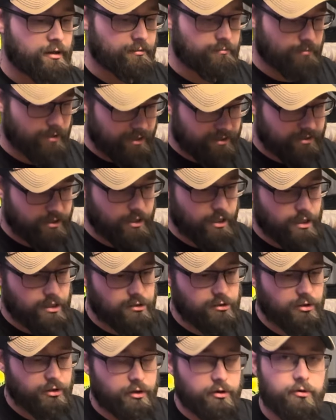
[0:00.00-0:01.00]
It makes the gun a
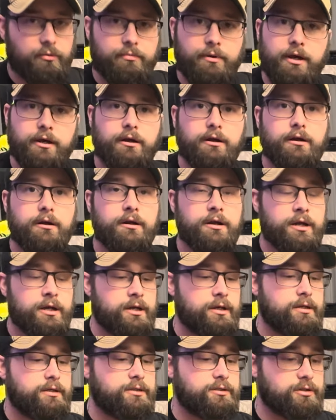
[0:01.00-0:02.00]
little bigger.
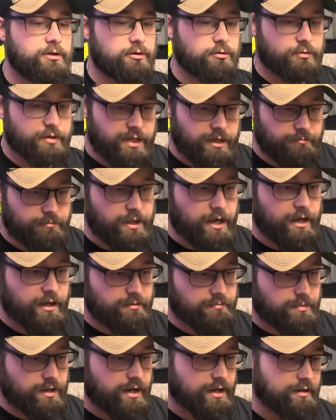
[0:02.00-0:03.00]
So keep that
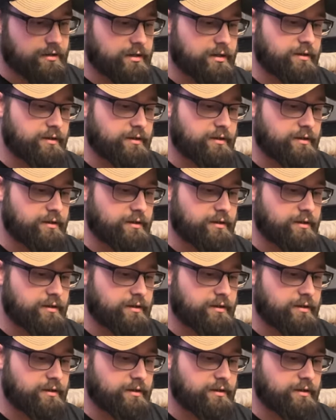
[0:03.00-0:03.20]
in mind.